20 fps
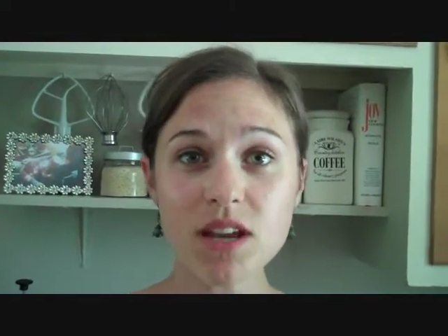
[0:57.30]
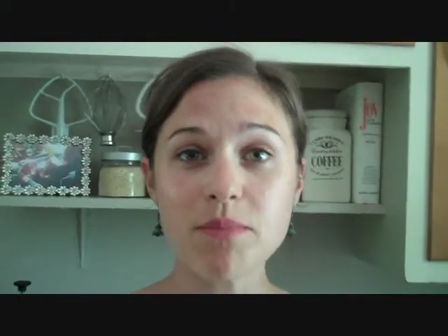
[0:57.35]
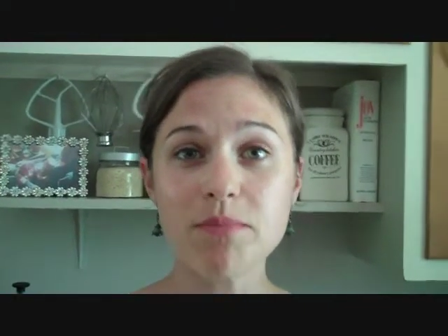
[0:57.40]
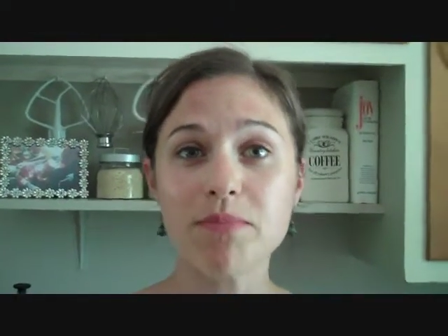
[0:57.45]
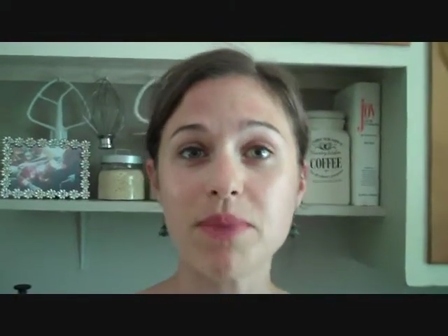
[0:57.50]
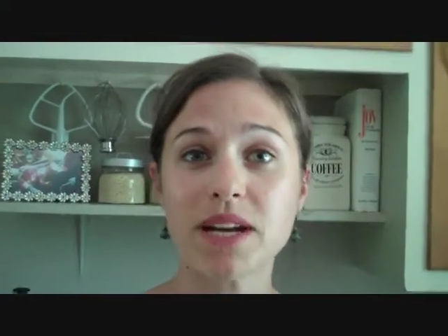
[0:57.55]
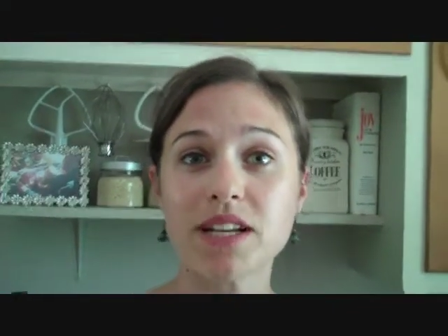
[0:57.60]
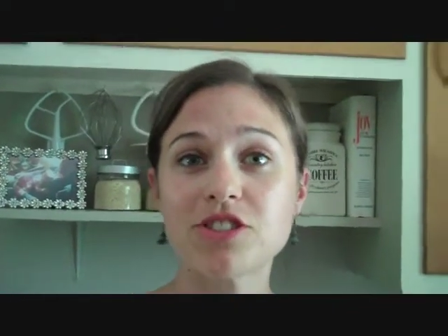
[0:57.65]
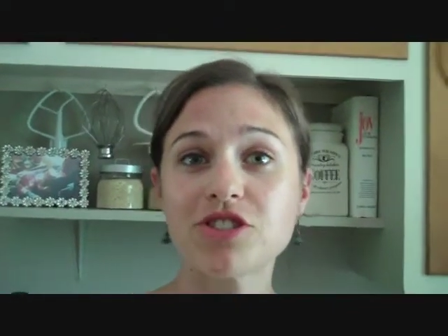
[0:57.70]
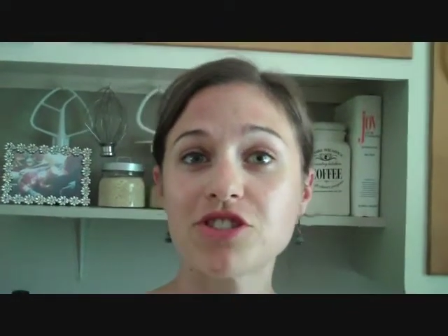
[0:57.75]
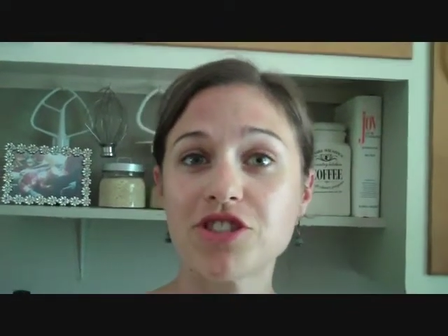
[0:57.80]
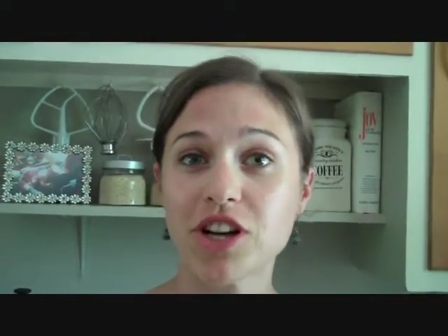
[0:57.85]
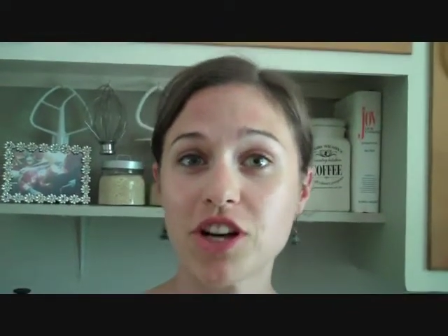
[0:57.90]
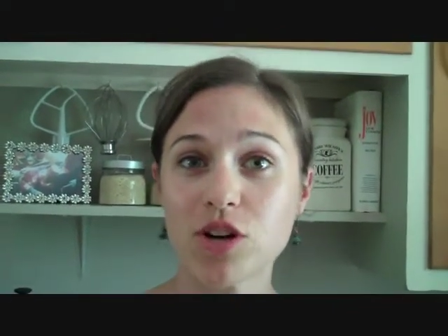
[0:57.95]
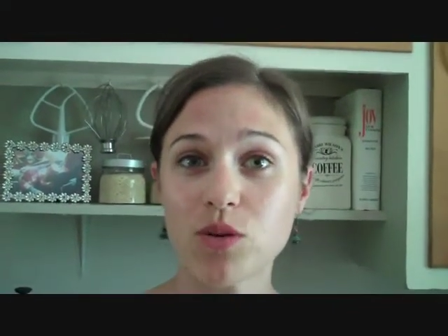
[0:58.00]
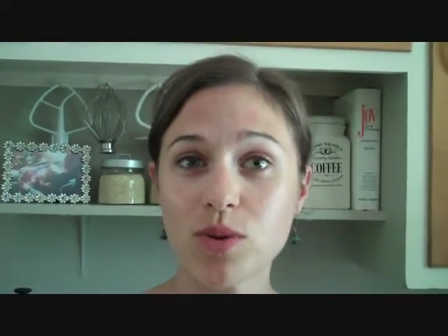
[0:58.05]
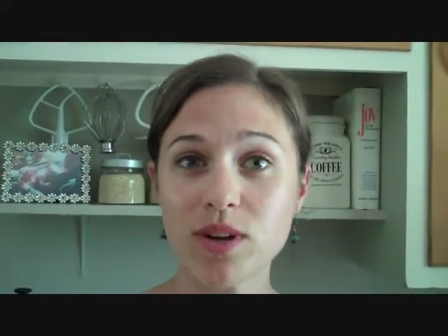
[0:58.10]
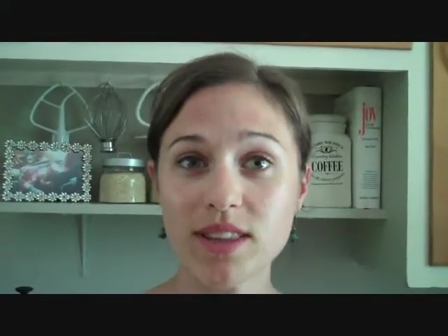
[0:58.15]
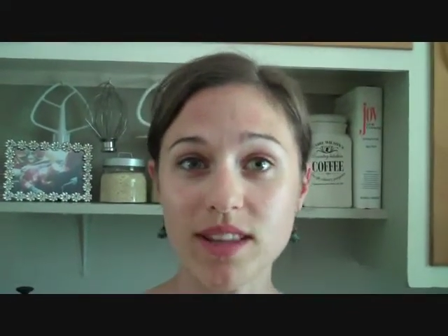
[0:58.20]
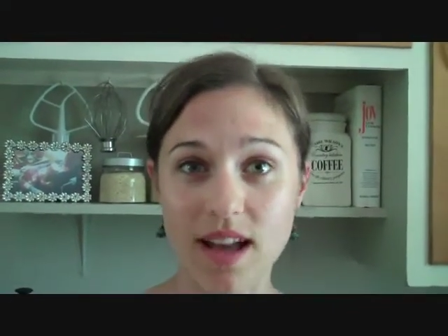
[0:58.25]
bed
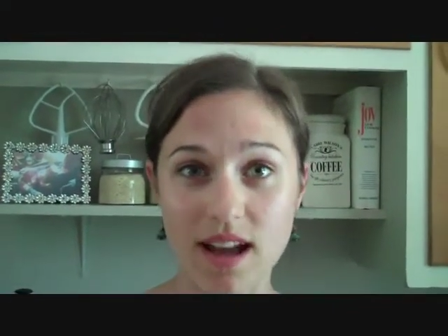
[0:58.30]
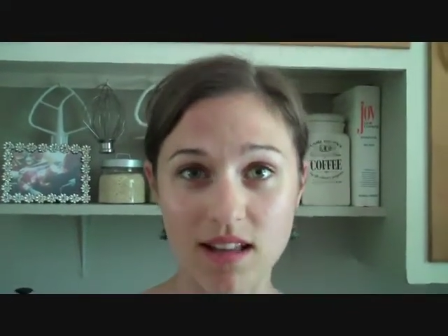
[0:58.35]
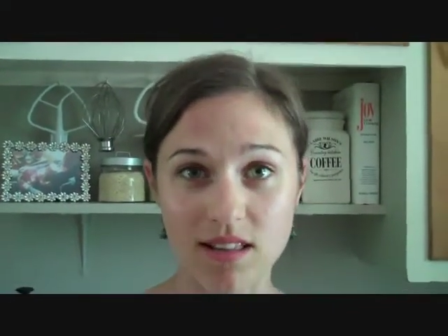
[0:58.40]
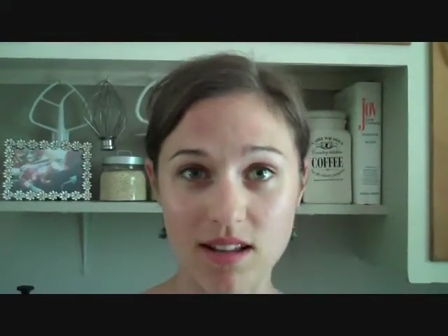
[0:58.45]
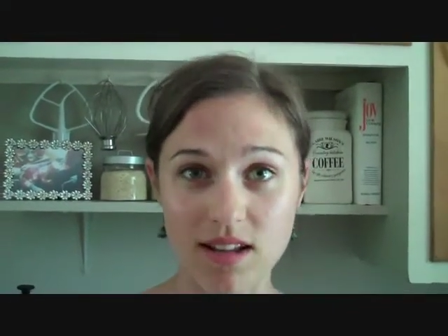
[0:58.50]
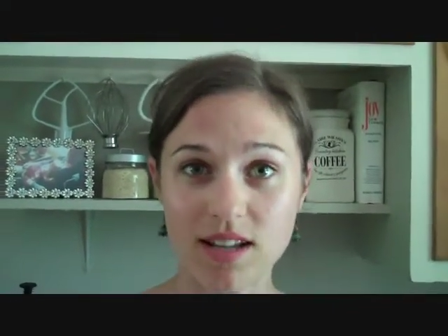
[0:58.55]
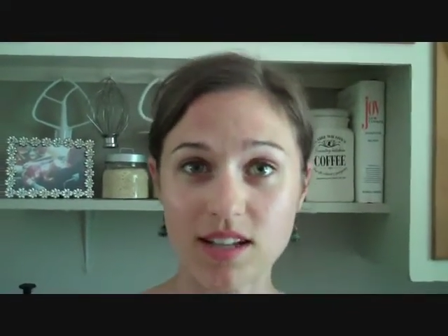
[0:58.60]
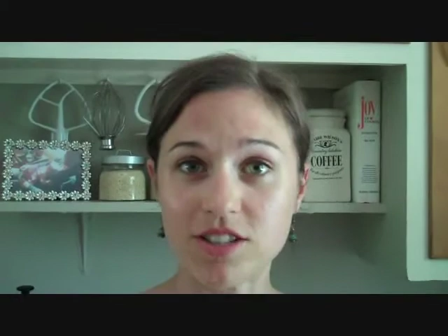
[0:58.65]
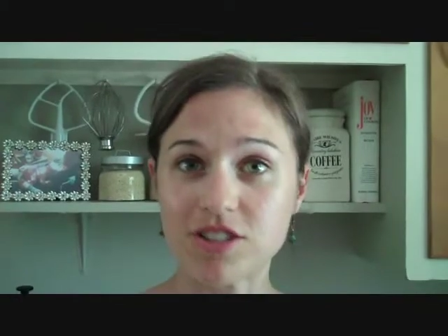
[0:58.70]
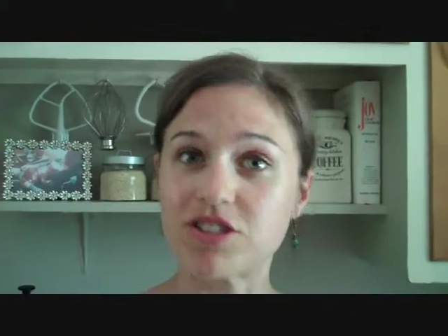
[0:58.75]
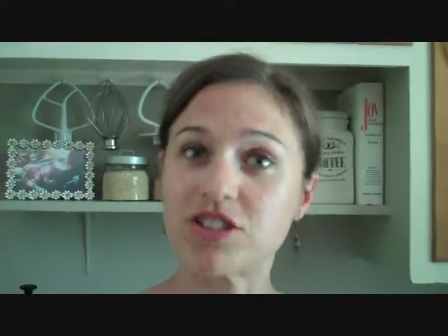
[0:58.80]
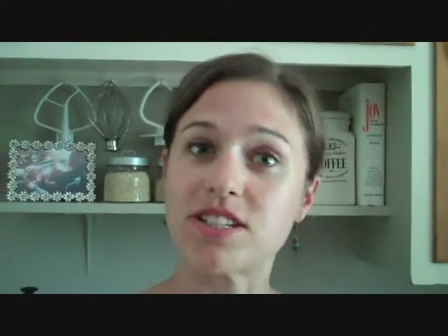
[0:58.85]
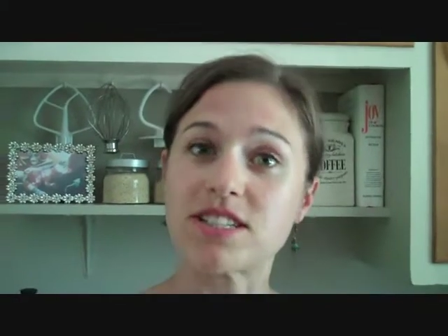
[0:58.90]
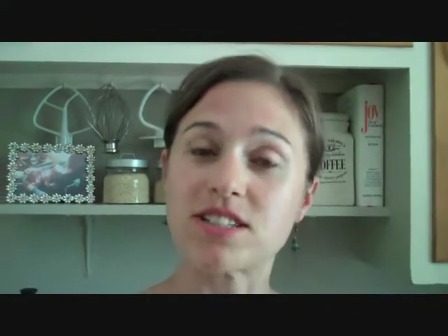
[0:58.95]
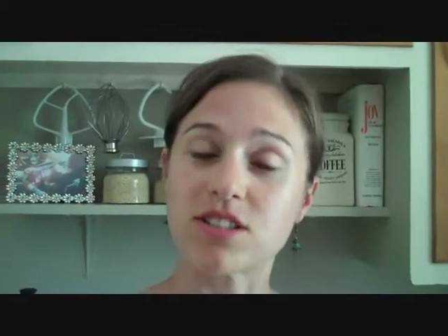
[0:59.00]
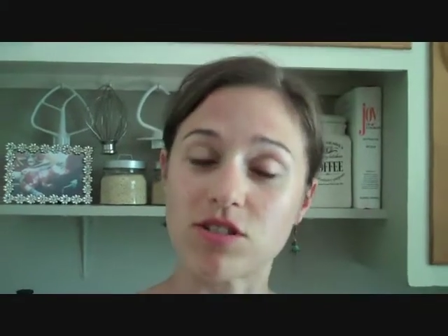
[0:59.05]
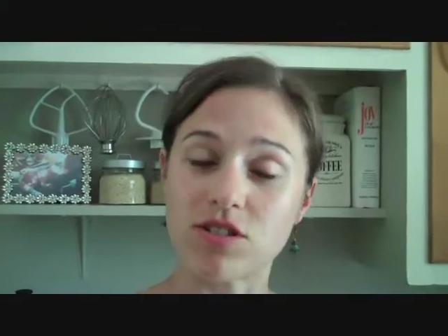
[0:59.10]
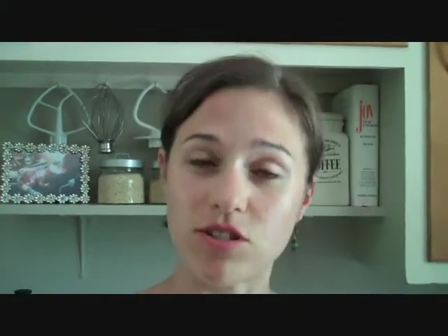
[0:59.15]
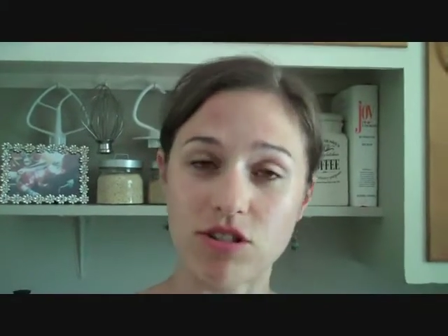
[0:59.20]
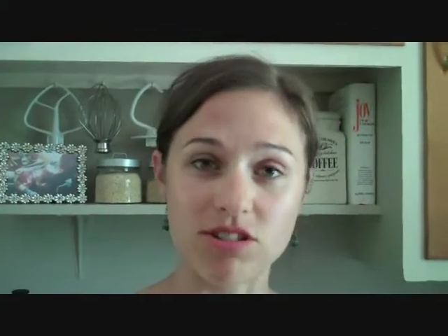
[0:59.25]
share with Ella, and she
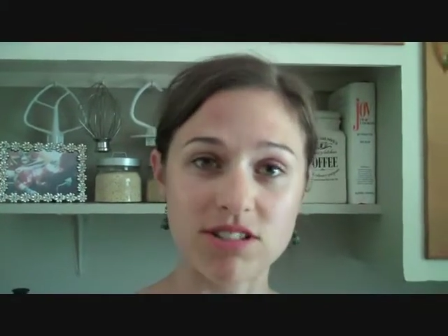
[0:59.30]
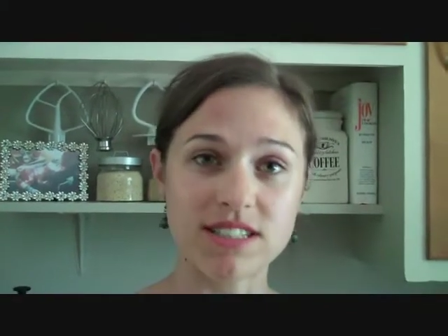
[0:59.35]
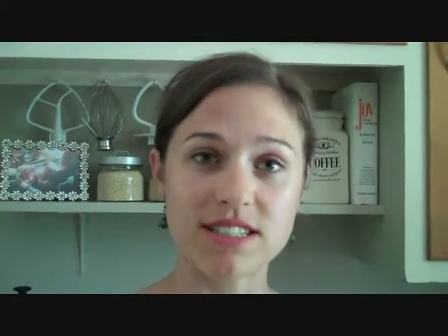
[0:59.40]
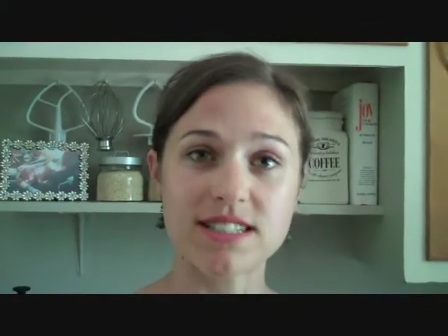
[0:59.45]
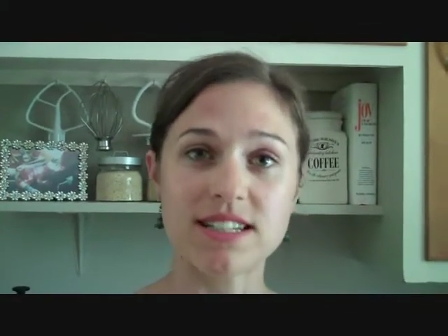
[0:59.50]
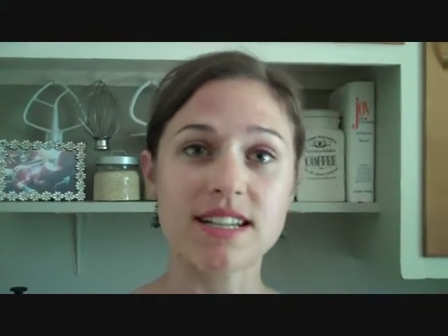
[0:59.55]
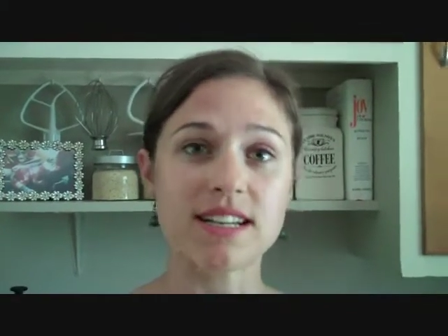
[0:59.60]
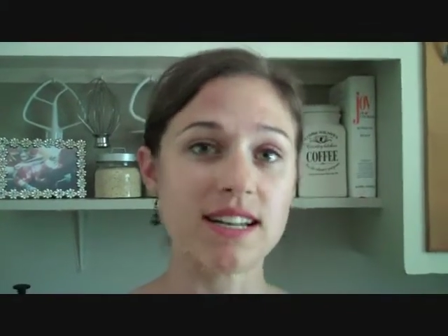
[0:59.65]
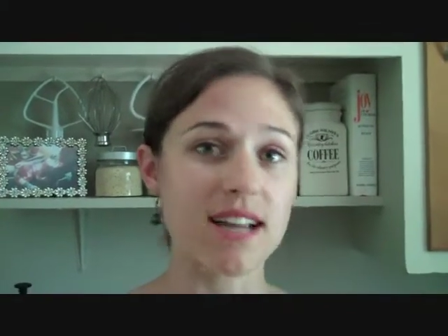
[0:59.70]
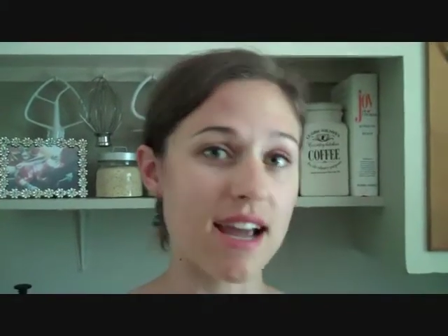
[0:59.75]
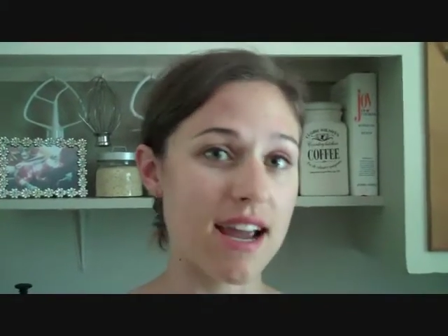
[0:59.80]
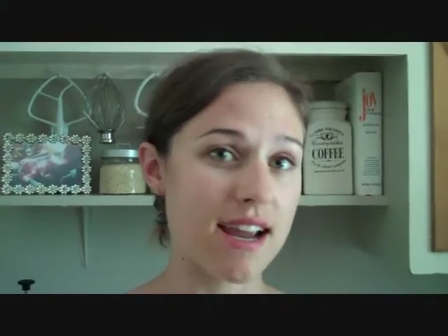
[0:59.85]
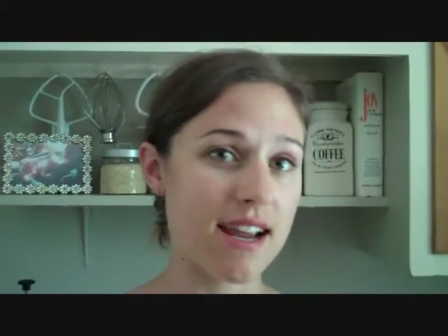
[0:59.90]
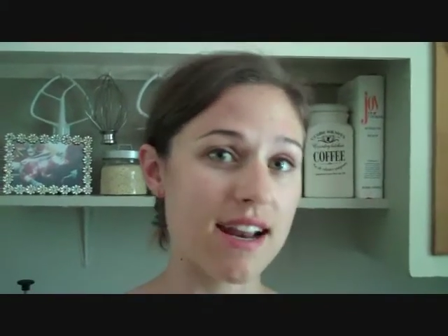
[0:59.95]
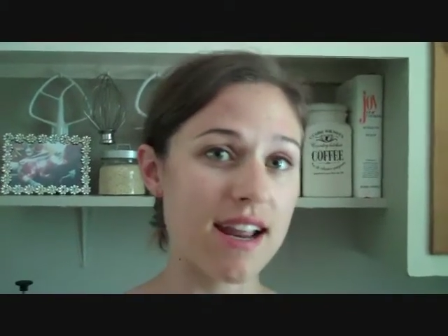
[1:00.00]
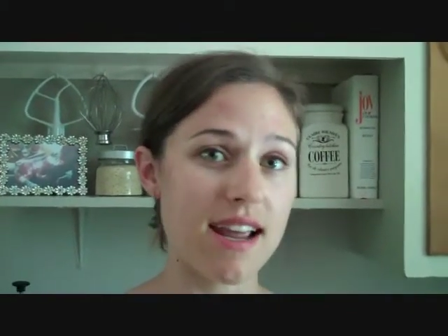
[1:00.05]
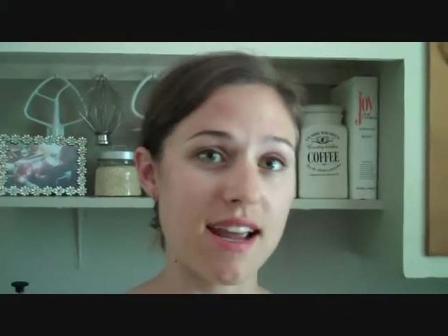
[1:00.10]
still nurses at night,